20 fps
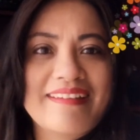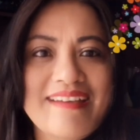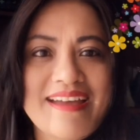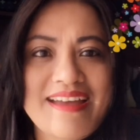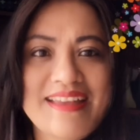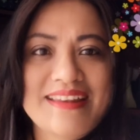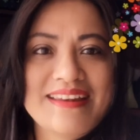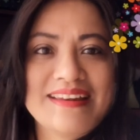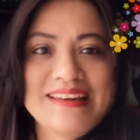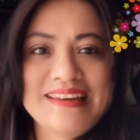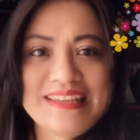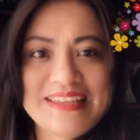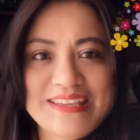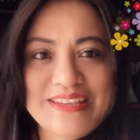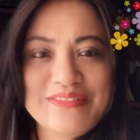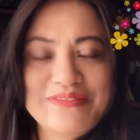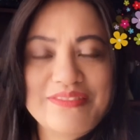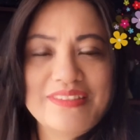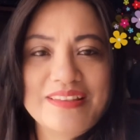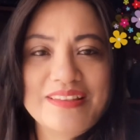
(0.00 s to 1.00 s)
and
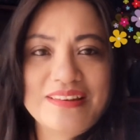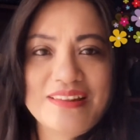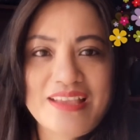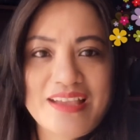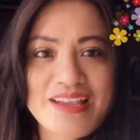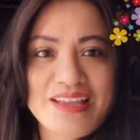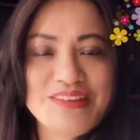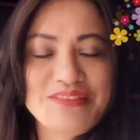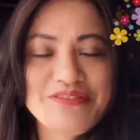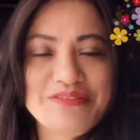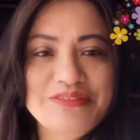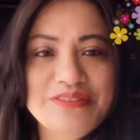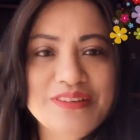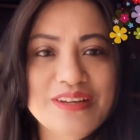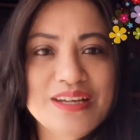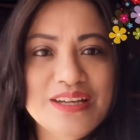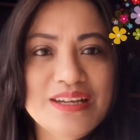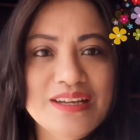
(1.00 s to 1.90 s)
live the life